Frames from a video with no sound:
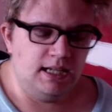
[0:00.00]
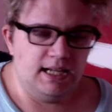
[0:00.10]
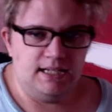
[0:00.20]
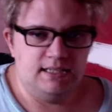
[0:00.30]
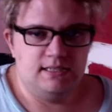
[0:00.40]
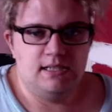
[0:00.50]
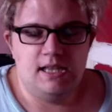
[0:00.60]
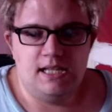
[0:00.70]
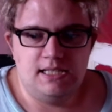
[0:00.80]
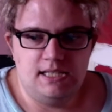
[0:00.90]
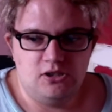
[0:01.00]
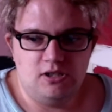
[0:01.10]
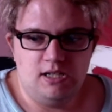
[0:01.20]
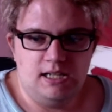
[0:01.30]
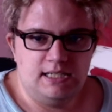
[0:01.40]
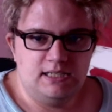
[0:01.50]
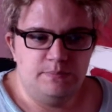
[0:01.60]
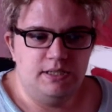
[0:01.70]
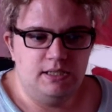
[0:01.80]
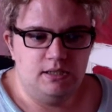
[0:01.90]
And this is going to last
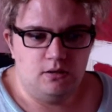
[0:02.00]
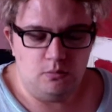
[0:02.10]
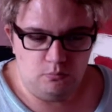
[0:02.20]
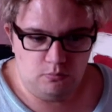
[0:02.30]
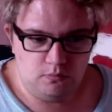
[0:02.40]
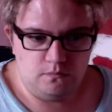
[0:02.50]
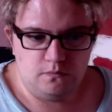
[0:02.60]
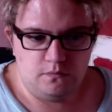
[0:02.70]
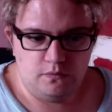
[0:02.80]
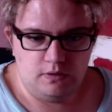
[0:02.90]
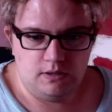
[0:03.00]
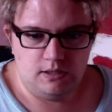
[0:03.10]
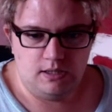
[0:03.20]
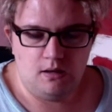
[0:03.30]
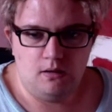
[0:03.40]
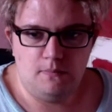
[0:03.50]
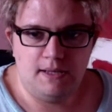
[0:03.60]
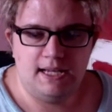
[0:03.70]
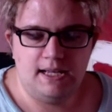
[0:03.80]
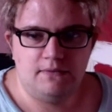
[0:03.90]
me a month. I
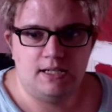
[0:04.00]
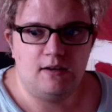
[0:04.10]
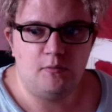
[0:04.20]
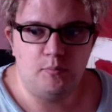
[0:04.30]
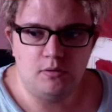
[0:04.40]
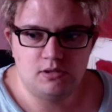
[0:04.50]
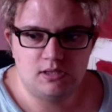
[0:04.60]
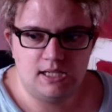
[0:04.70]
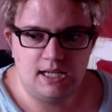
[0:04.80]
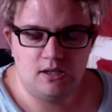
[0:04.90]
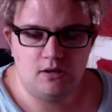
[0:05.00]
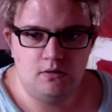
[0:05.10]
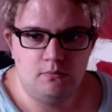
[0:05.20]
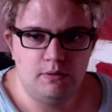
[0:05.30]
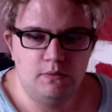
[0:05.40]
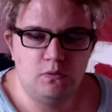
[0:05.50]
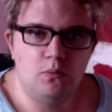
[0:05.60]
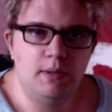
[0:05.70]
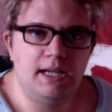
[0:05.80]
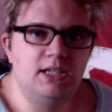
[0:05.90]
have to have bloods taken before
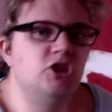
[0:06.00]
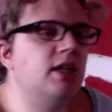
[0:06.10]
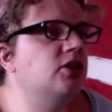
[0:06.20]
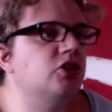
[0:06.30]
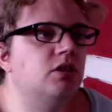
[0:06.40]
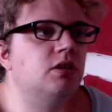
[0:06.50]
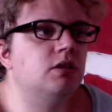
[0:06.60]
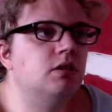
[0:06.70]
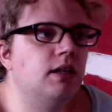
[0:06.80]
my injection.